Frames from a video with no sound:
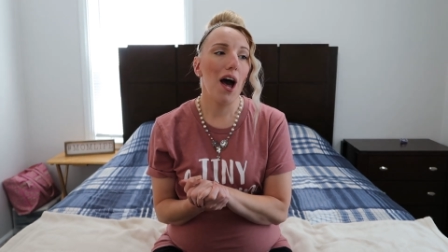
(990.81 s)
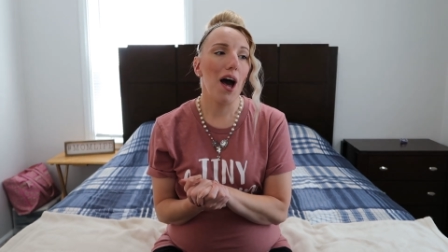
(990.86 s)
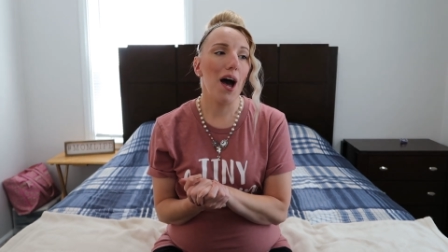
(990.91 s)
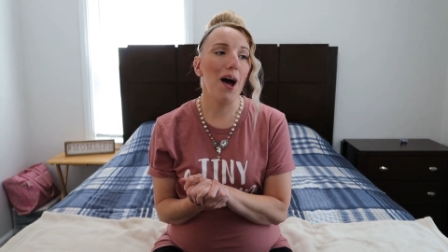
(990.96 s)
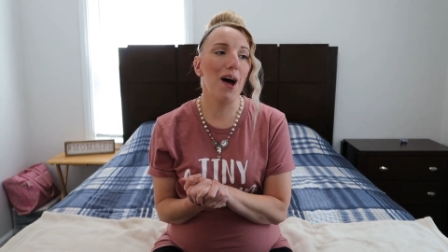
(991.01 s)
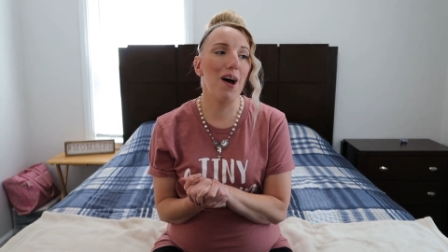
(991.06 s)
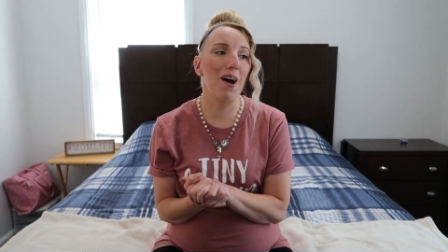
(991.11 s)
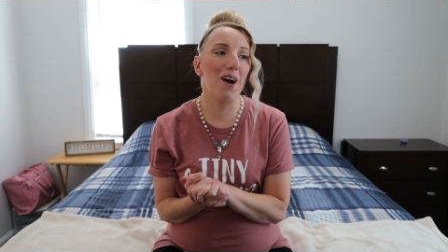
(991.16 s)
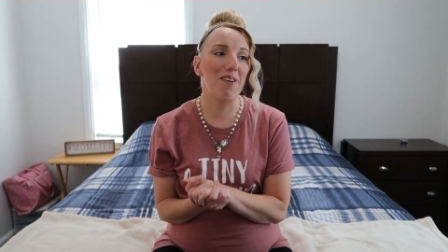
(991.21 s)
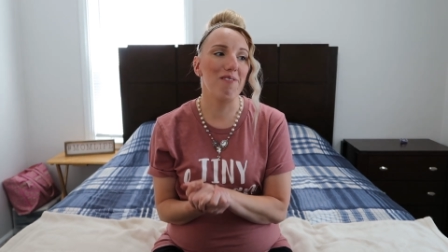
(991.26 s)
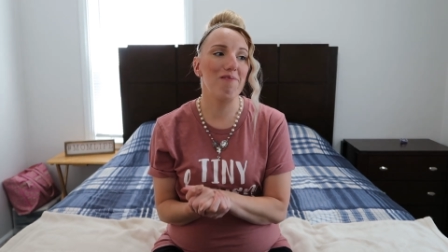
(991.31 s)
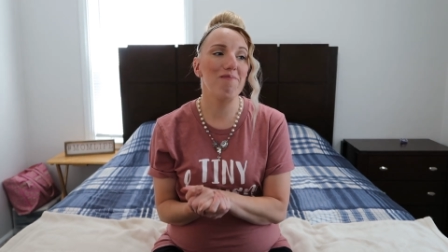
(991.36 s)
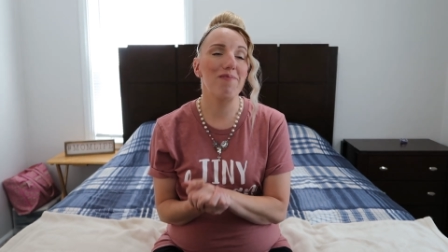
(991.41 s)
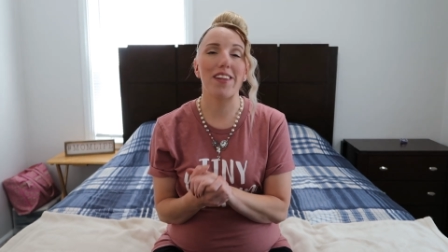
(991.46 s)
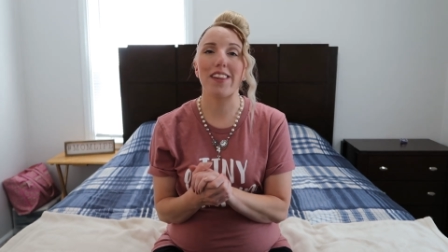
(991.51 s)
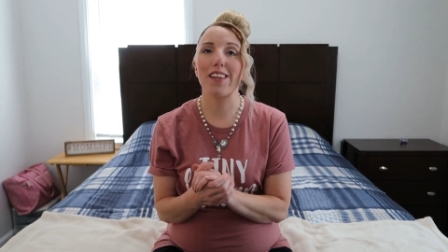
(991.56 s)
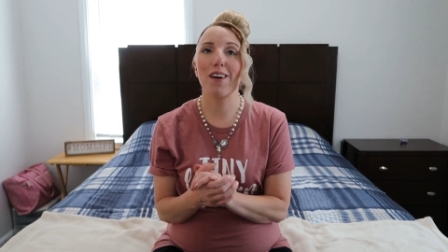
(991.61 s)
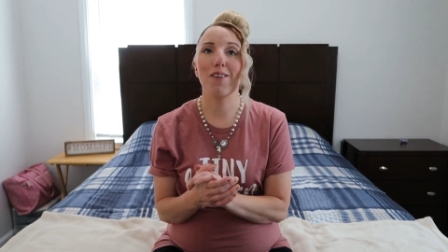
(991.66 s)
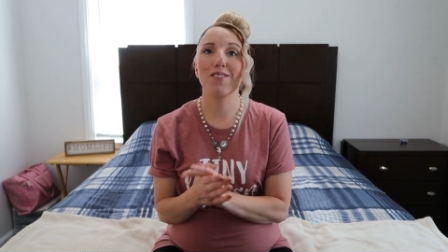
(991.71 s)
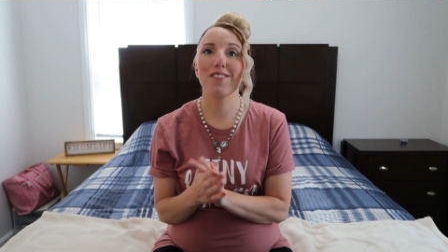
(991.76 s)
Um,
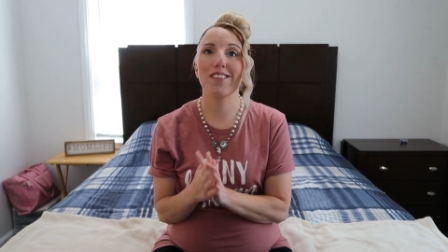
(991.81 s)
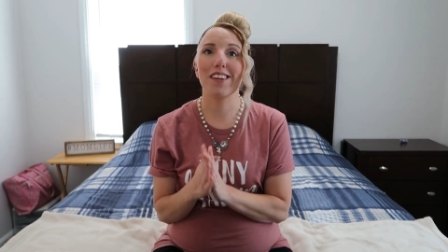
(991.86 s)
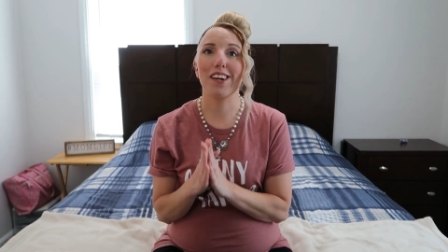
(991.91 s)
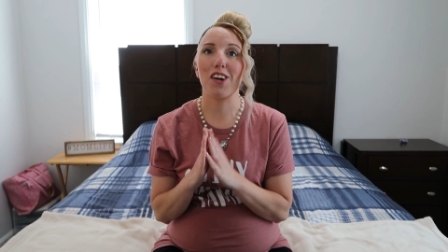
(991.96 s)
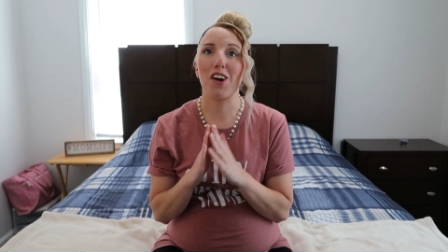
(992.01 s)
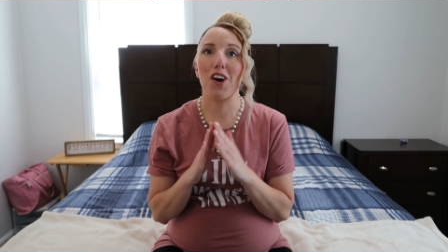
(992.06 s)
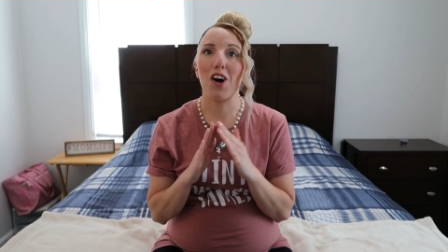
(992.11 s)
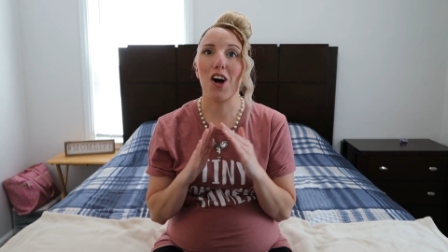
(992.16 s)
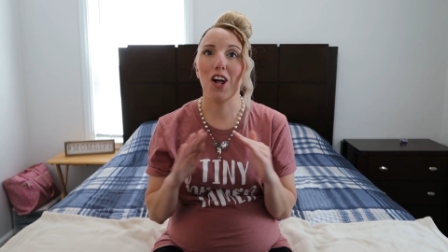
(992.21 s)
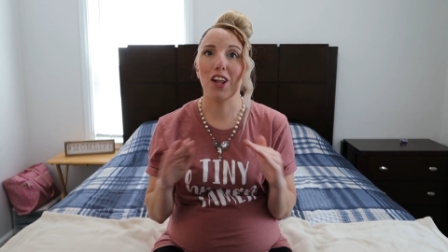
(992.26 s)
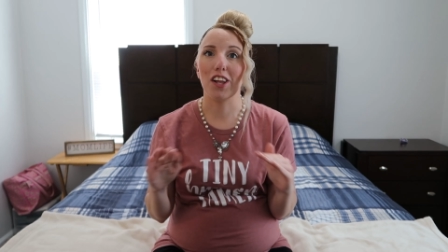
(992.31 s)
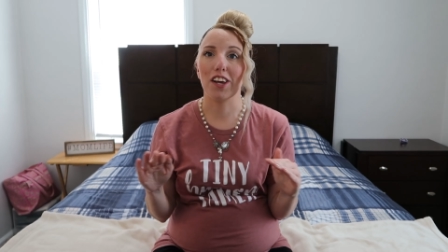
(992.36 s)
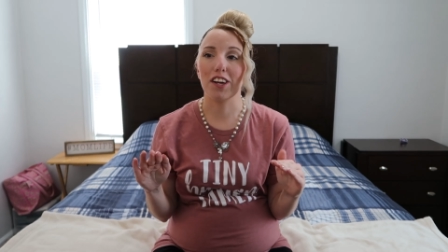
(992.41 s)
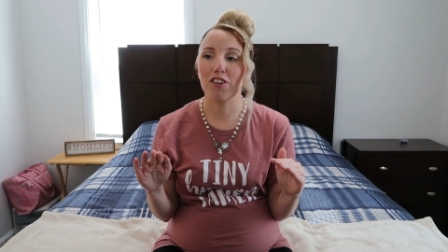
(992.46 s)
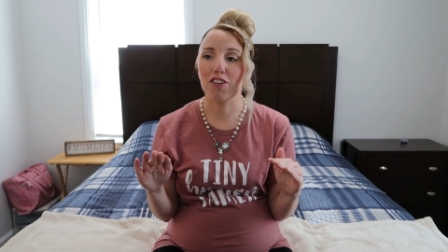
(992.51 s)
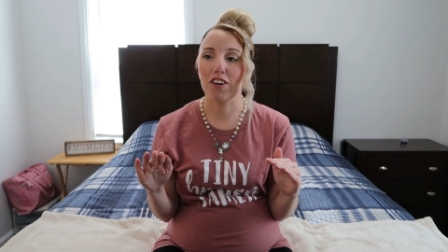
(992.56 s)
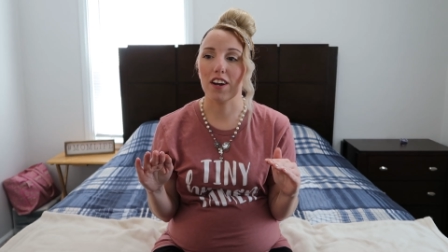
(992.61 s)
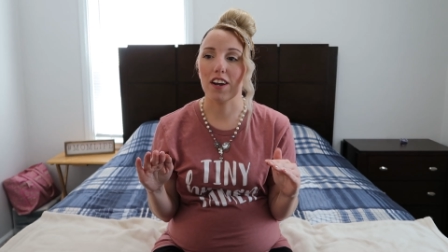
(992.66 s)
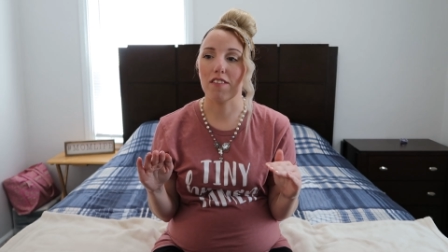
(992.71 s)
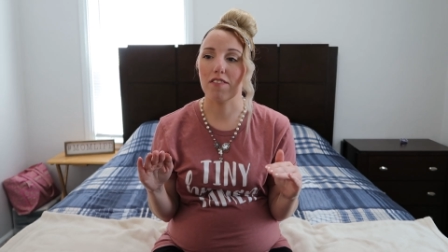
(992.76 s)
but that was like all I
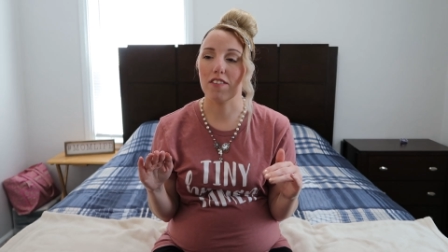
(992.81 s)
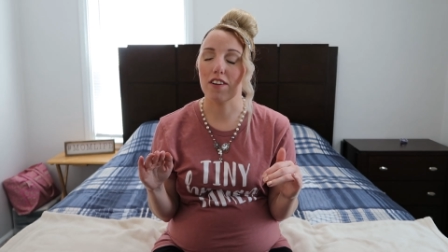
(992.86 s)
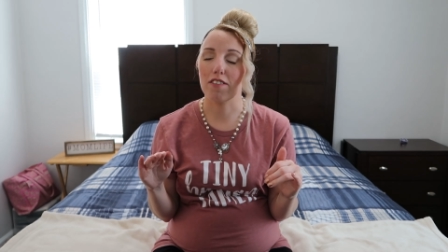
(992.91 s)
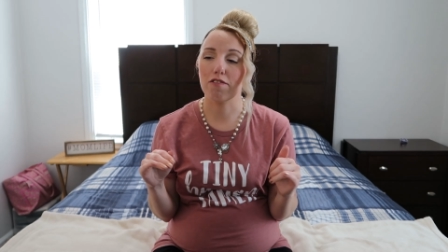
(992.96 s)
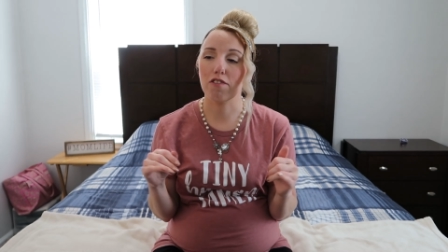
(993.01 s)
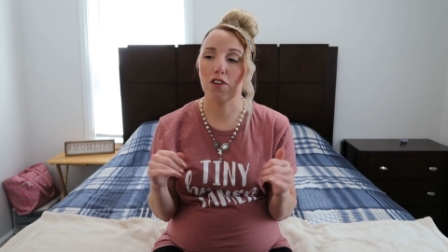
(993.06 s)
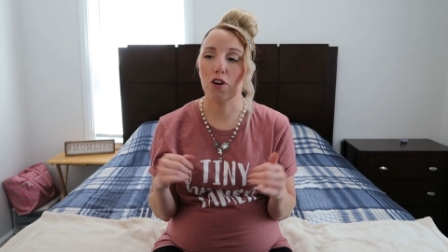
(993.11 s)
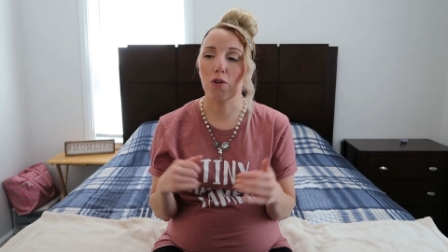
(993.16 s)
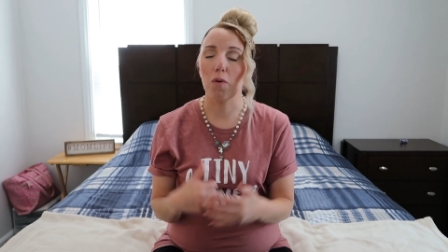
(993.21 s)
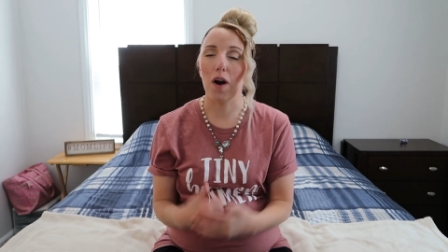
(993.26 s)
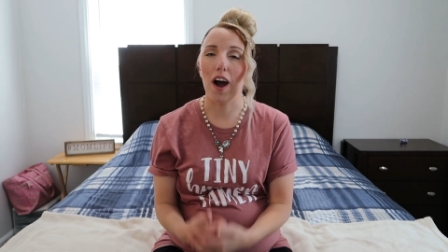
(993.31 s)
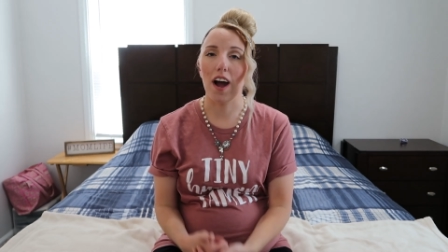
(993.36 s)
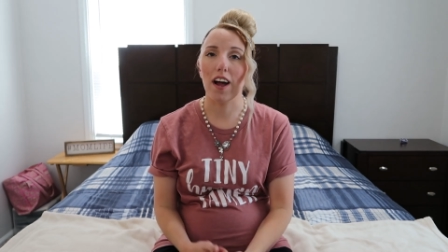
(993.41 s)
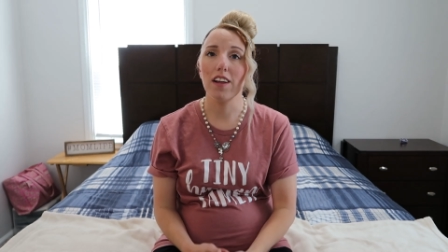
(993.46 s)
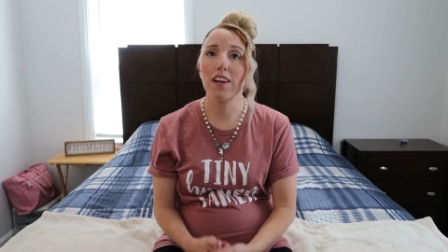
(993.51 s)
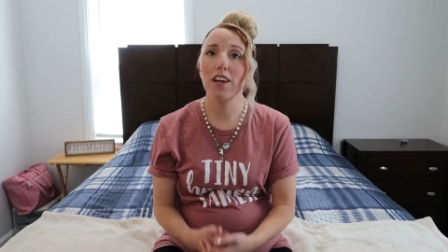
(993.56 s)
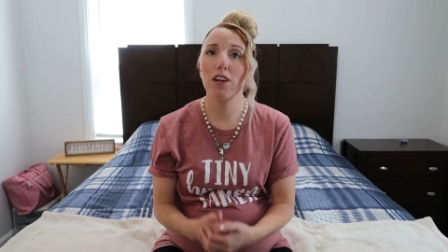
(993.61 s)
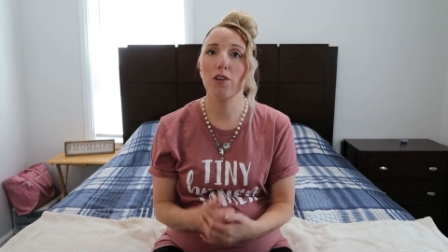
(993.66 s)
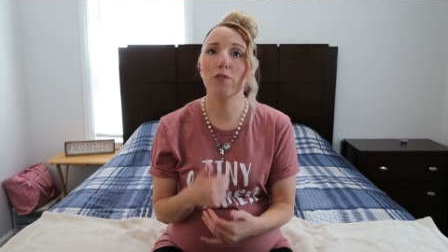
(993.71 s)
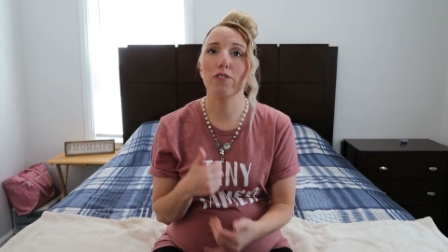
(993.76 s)
craved, and for a
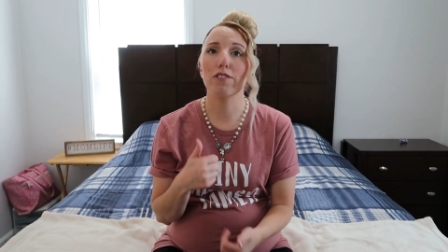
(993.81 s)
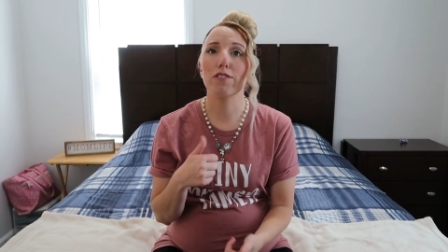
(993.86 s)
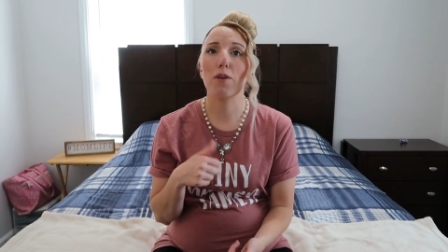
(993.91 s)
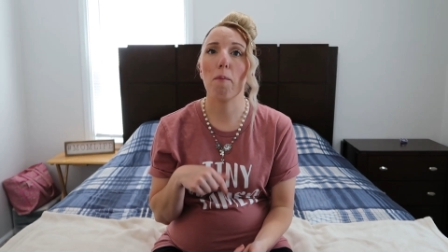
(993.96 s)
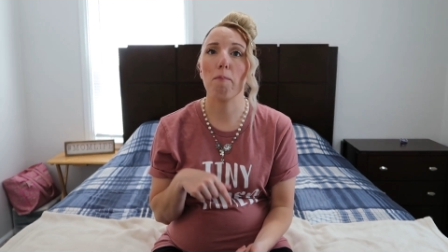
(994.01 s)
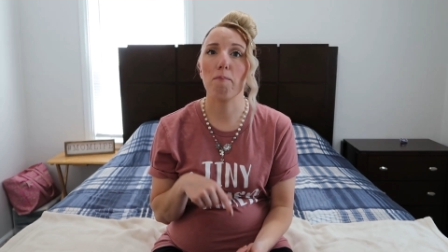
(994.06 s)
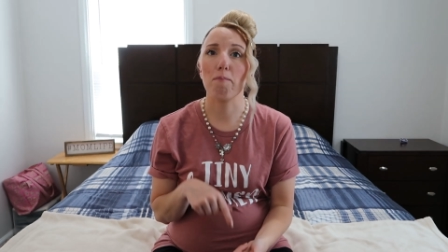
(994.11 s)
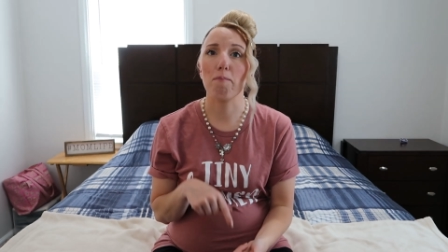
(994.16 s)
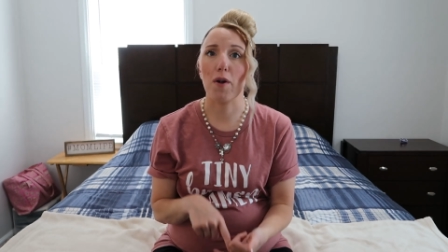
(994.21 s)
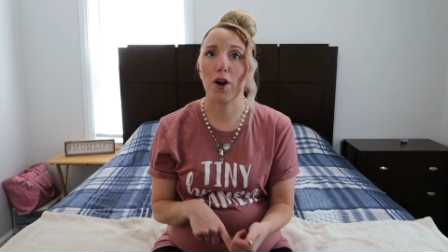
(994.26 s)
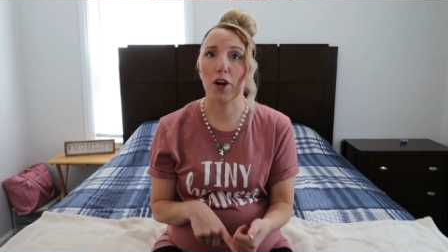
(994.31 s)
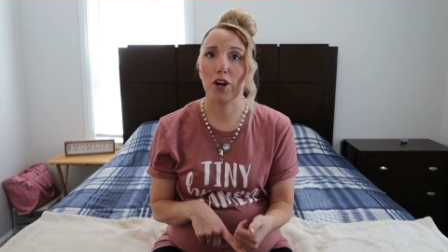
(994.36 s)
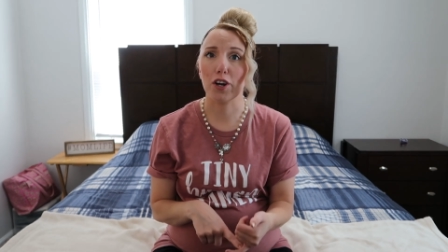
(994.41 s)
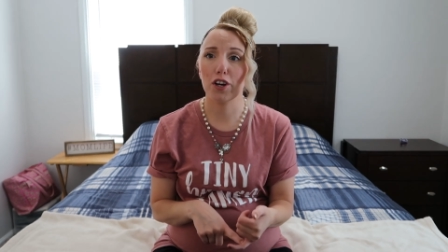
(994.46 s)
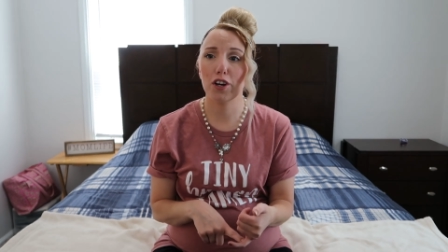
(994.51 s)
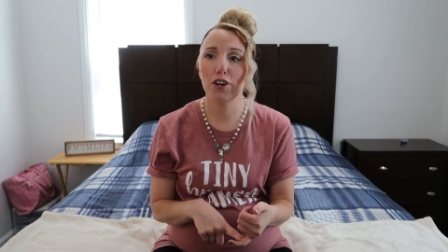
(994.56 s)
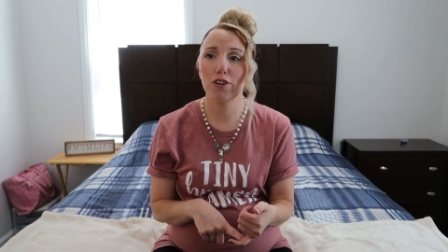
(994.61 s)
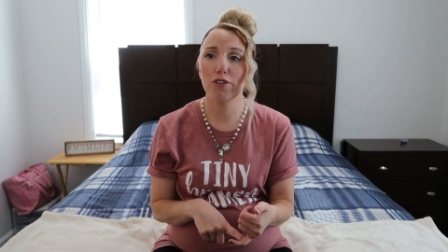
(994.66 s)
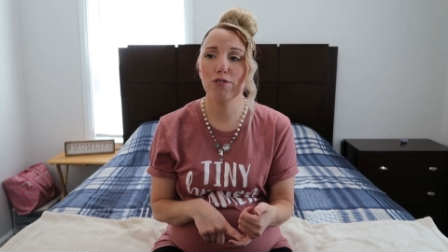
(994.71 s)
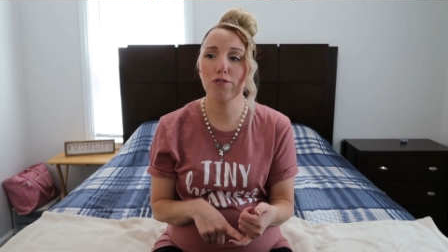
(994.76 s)
while it was
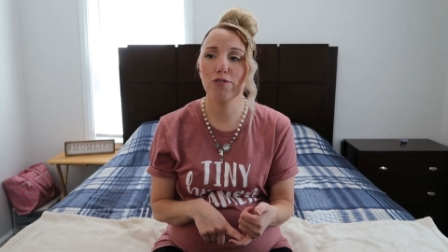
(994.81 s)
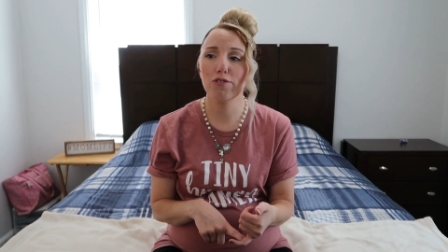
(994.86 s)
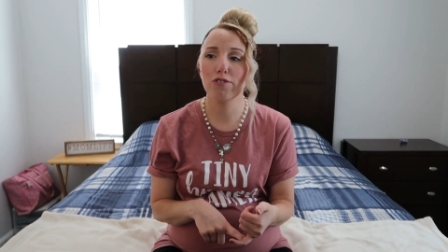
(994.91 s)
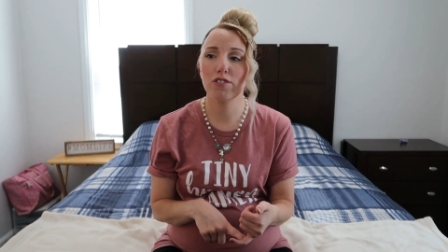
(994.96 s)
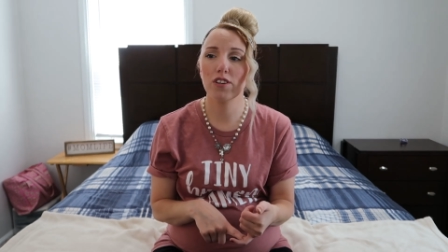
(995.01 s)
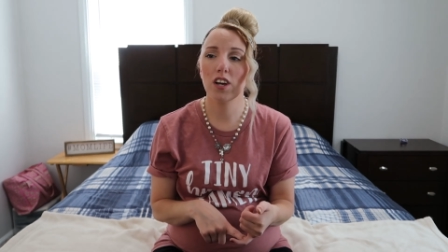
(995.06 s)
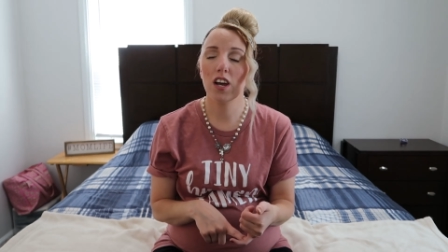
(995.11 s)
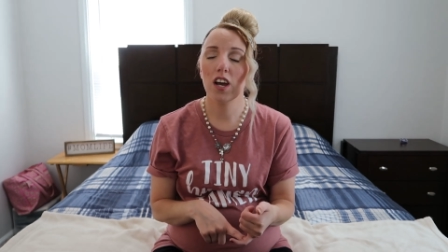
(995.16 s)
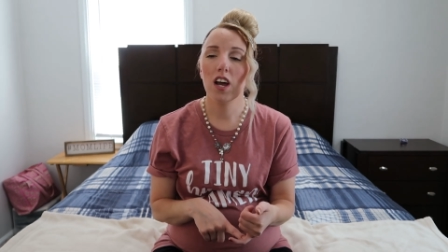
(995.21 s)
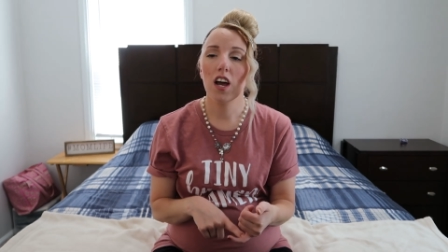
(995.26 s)
Marco's